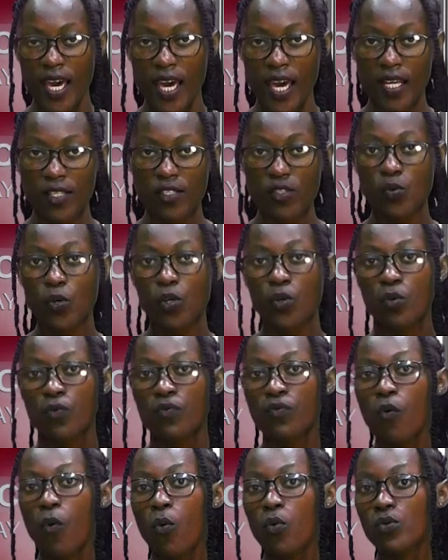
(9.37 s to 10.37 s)
and swirled
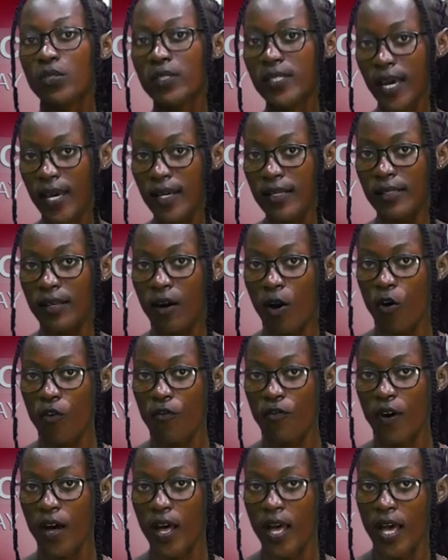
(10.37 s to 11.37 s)
for days
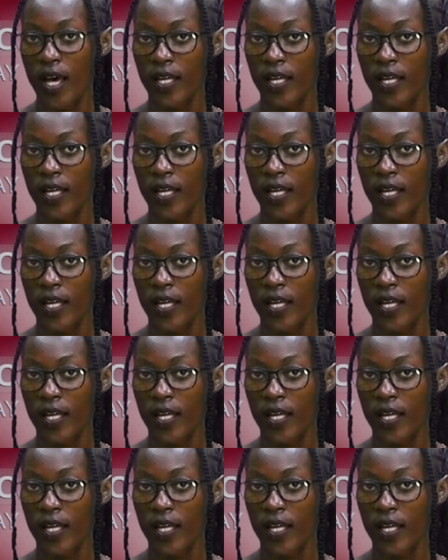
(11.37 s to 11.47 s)
off